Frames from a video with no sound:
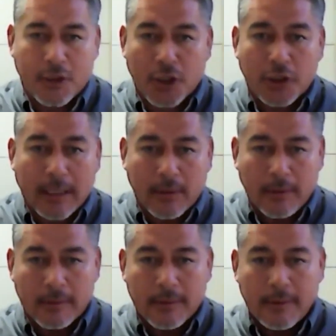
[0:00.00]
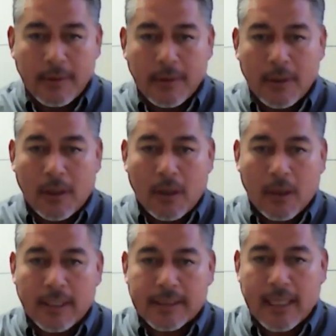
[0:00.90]
dirt tunnel
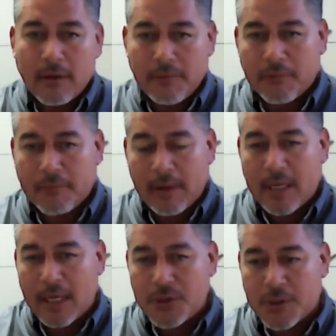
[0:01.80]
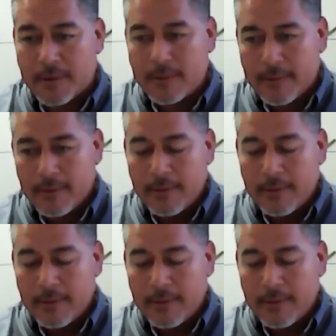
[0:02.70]
on the side of your foundation,